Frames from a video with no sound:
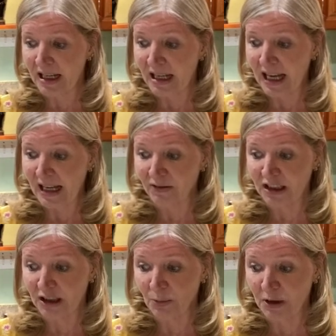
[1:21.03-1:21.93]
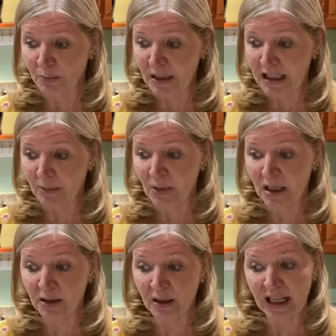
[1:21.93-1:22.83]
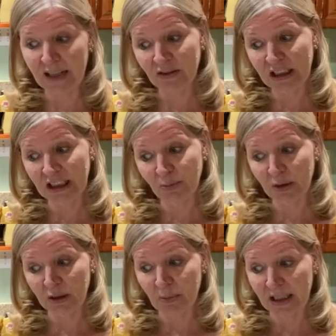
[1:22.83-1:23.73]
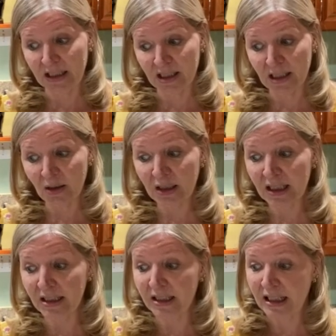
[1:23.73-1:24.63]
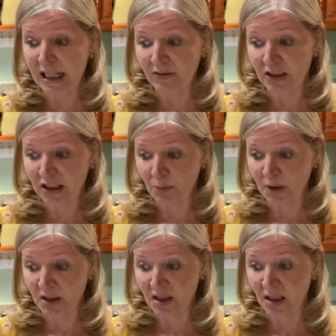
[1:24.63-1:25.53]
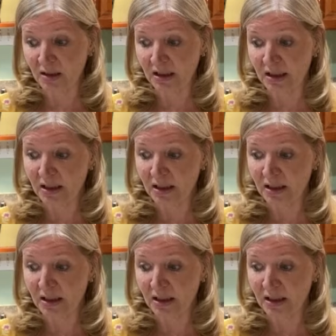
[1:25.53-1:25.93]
half teaspoon of baking powder, half teaspoon of baking soda, half teaspoon of salt,